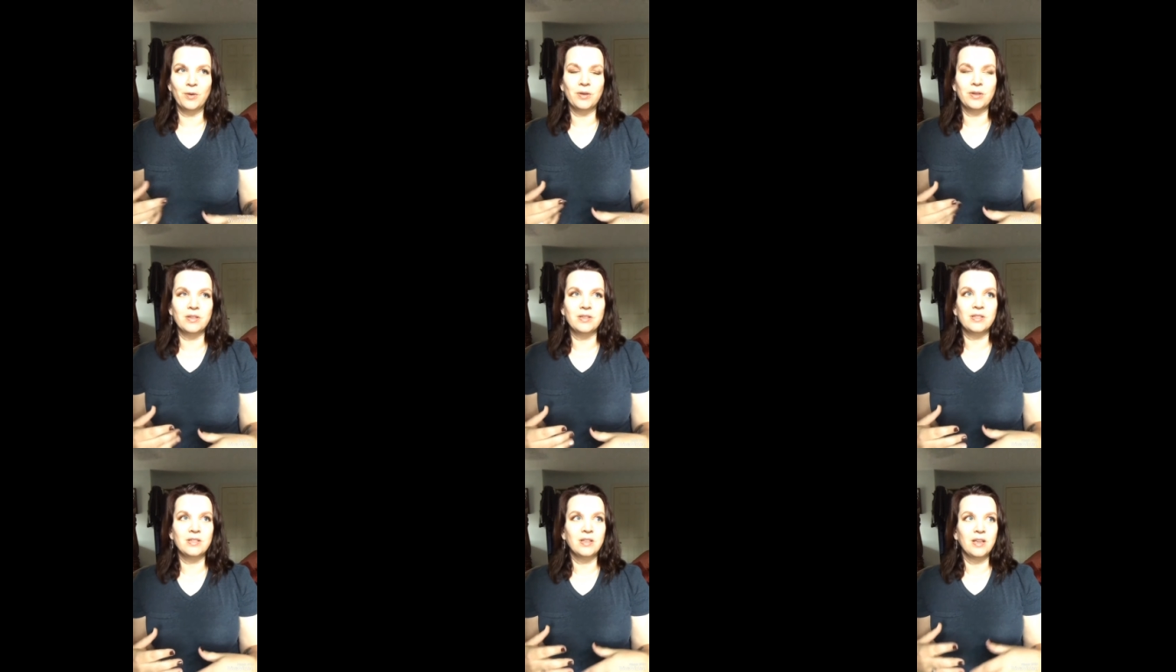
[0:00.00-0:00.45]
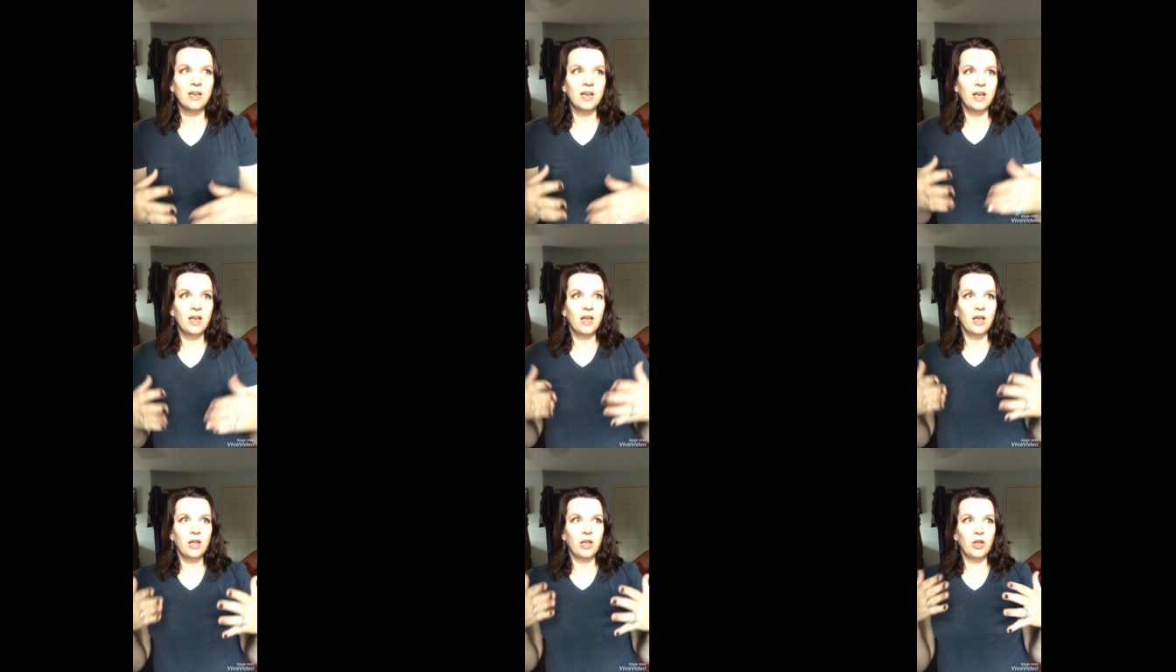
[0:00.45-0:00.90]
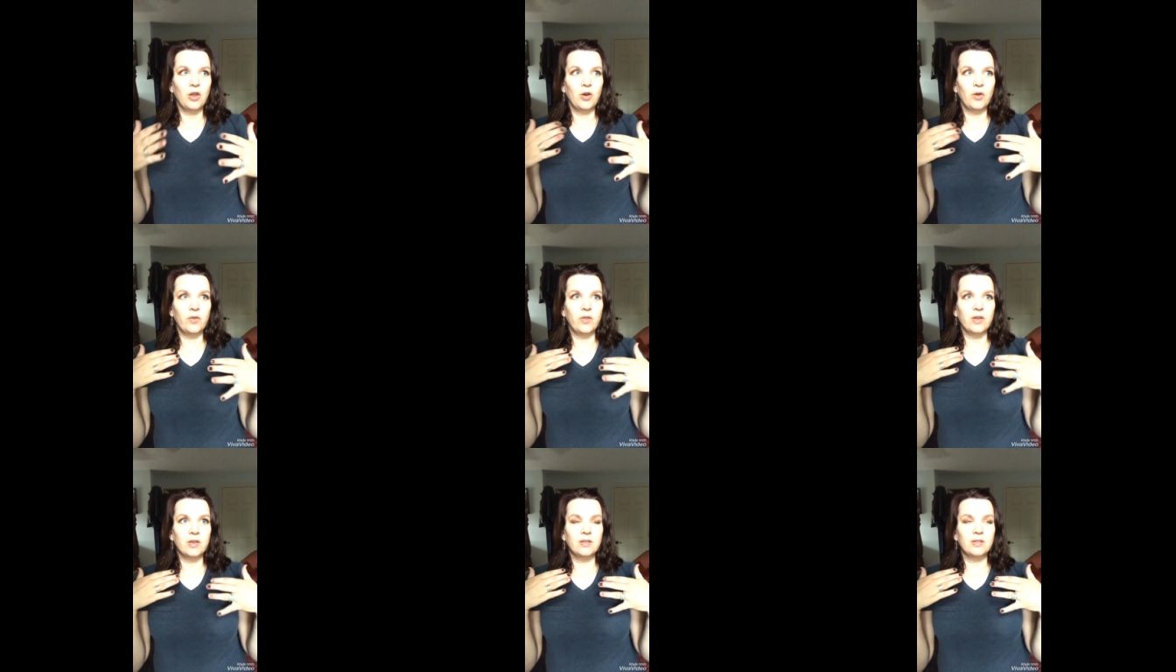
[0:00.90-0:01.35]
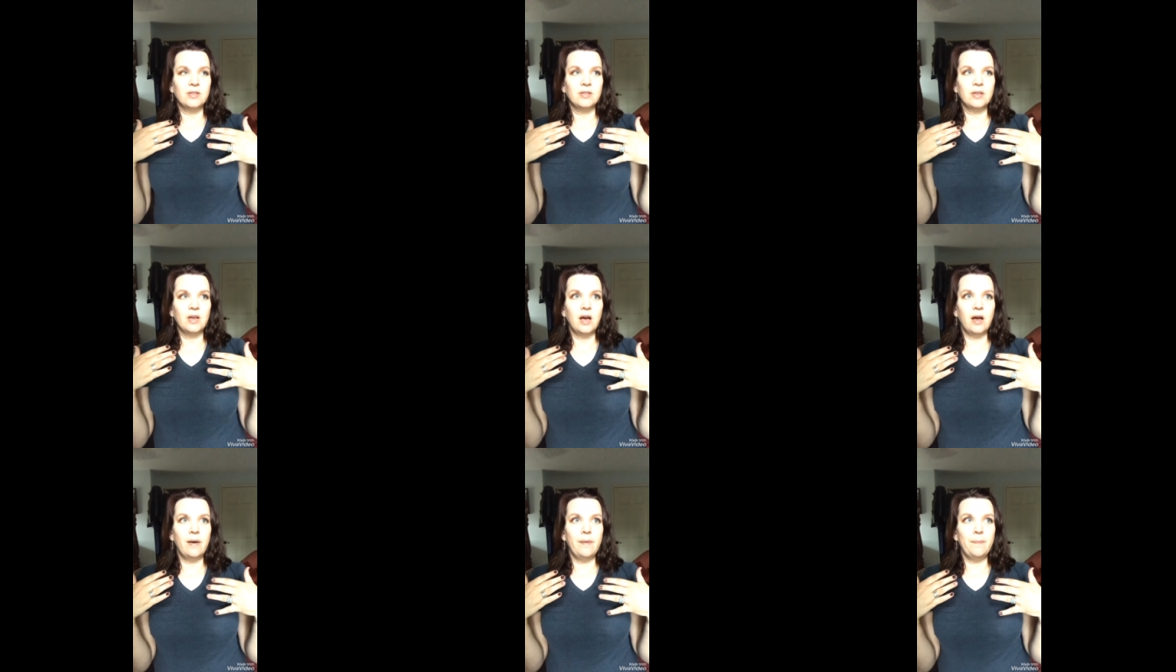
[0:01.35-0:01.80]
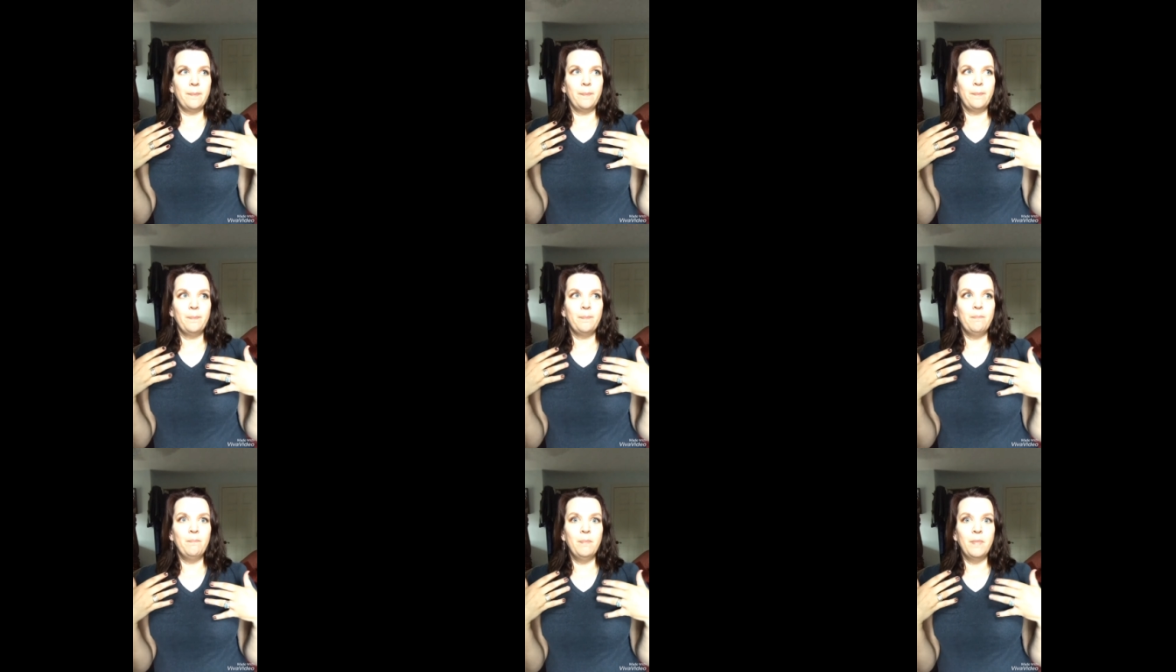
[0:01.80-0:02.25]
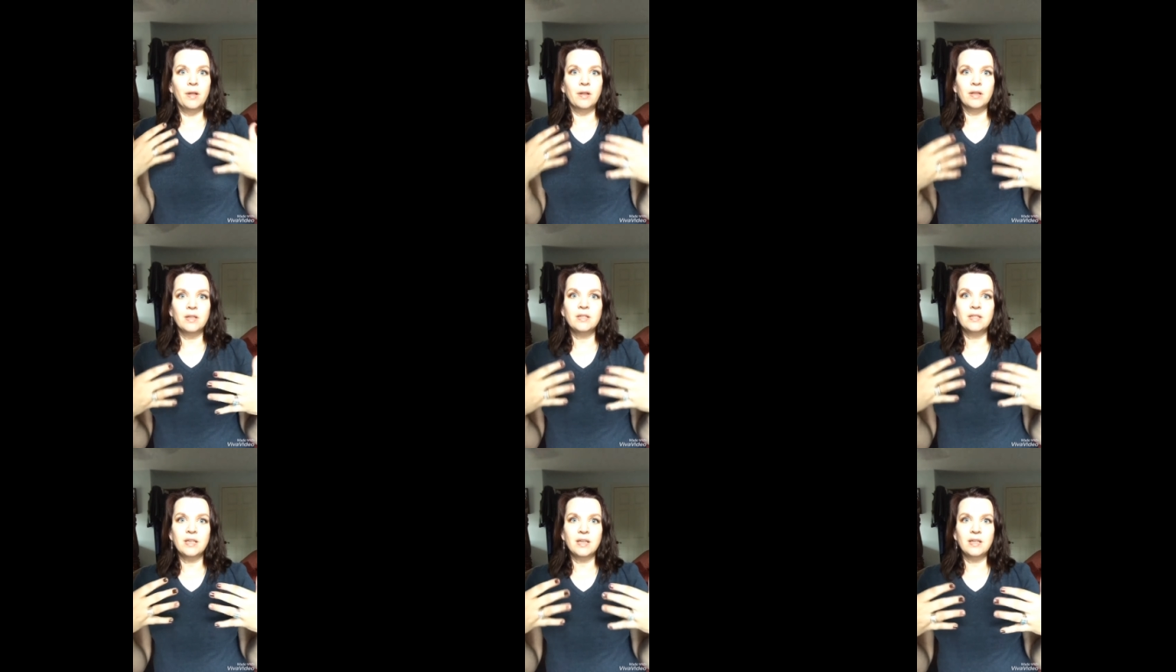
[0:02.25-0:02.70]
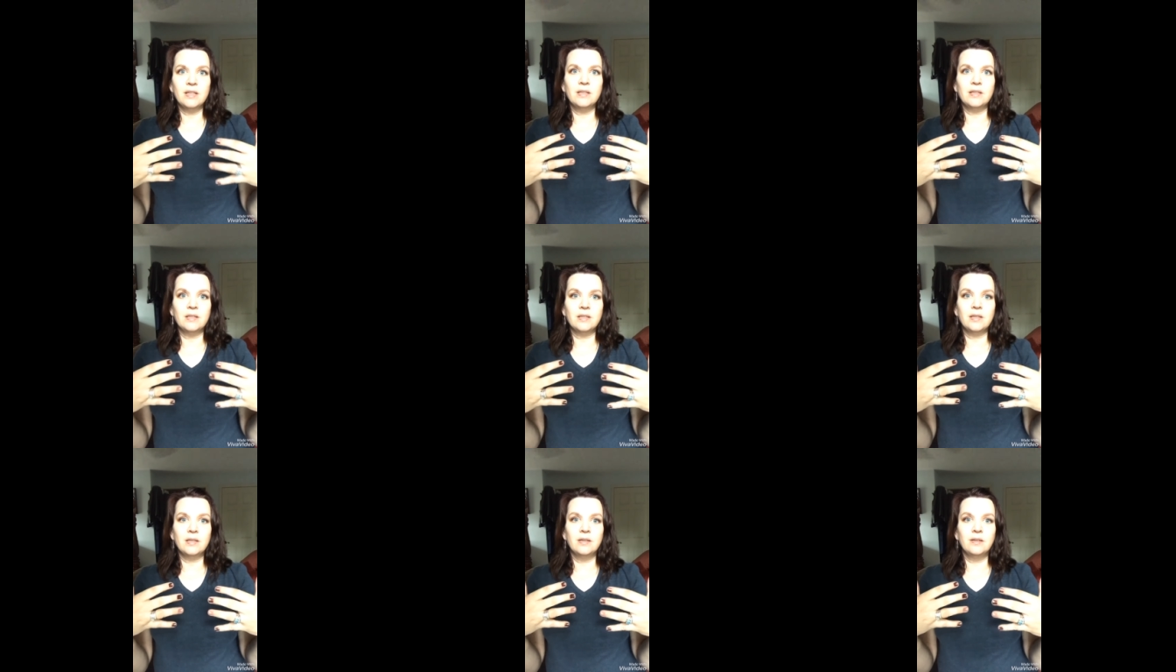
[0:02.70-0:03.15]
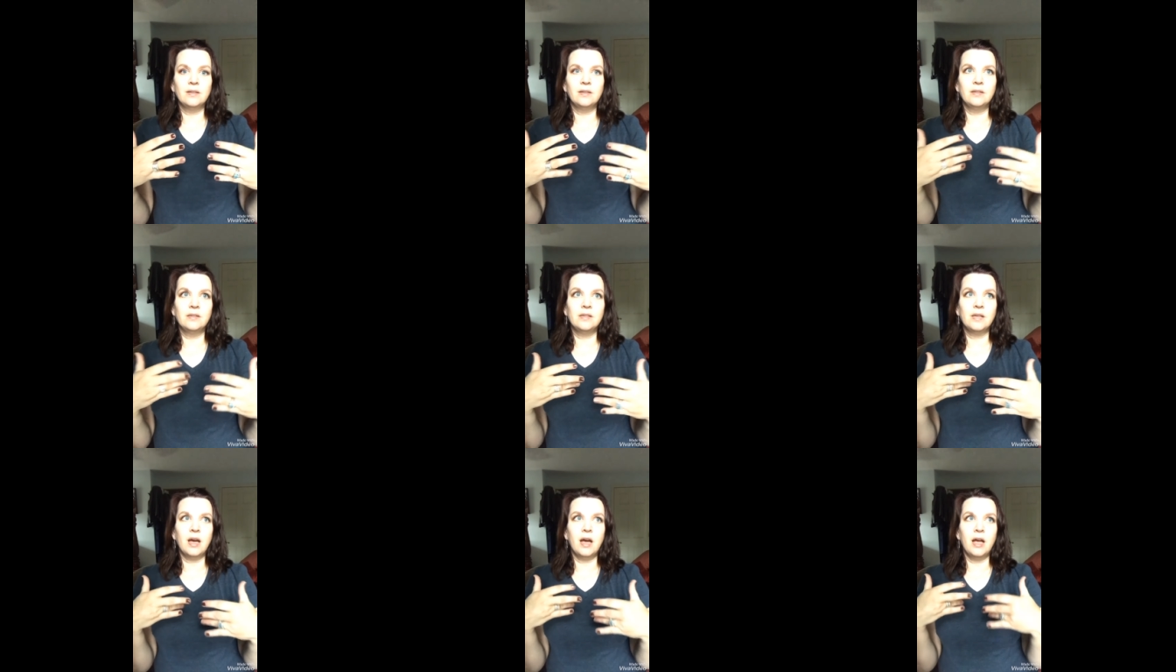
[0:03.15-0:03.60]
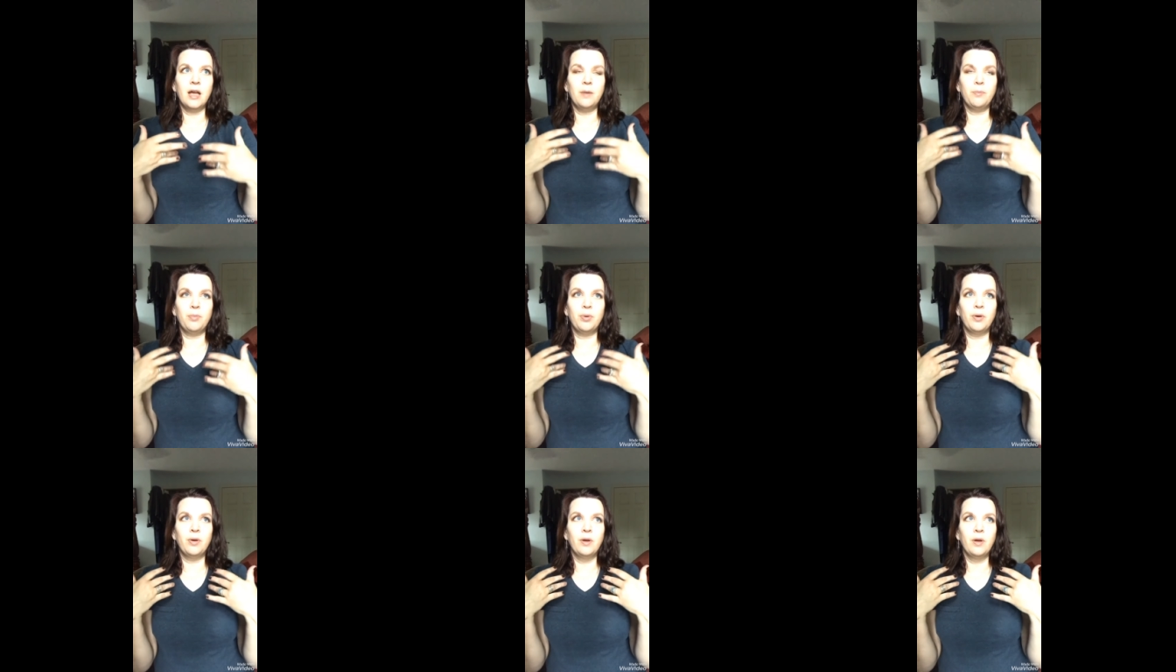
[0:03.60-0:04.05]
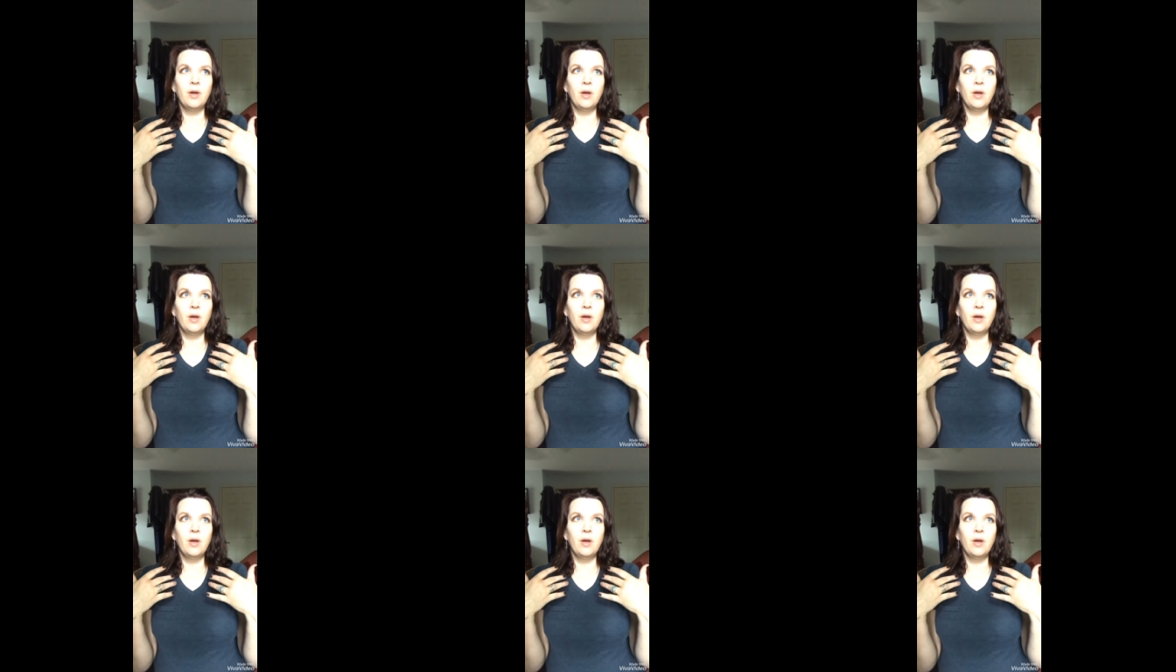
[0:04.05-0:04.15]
it was you know this um, militant type